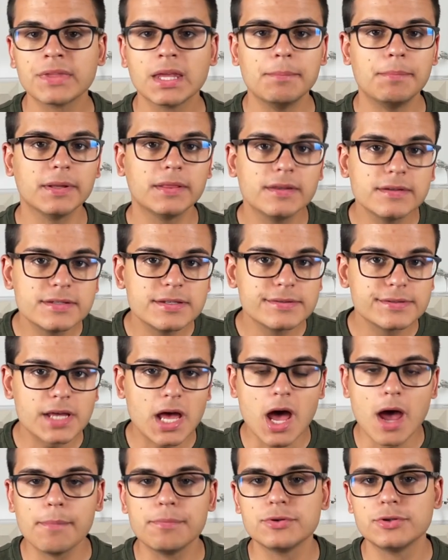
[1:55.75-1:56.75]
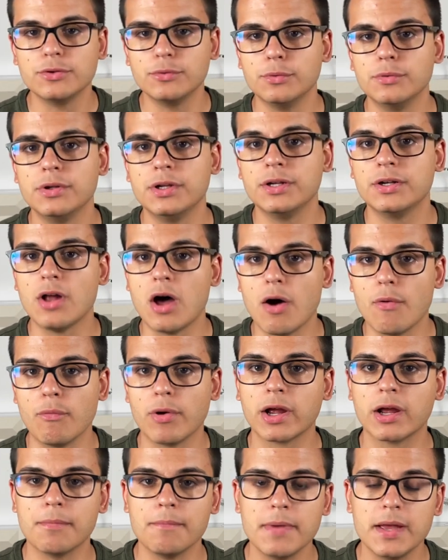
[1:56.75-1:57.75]
but this is absolutely not
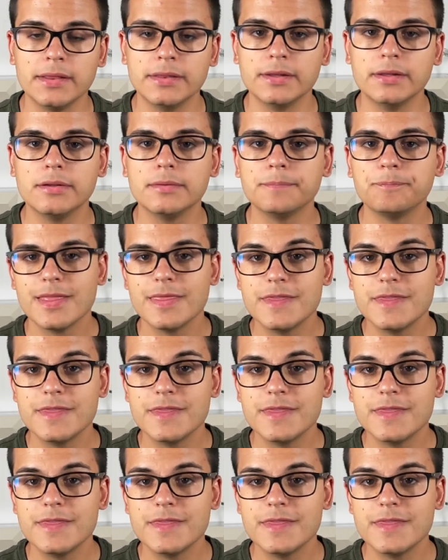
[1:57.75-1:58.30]
recommended.